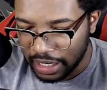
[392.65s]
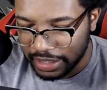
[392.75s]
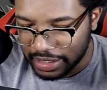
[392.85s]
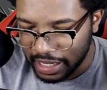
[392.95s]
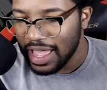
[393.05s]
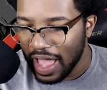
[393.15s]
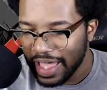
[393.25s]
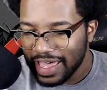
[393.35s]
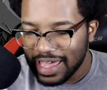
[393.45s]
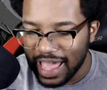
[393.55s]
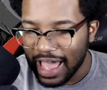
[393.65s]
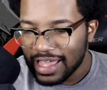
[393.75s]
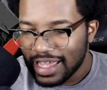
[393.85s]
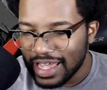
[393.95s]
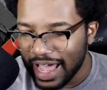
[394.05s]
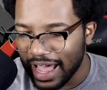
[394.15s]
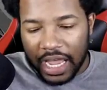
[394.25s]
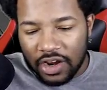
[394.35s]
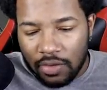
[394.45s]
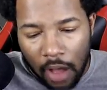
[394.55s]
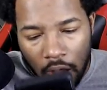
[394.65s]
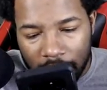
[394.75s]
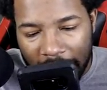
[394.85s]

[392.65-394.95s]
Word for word: Yeah. A new mode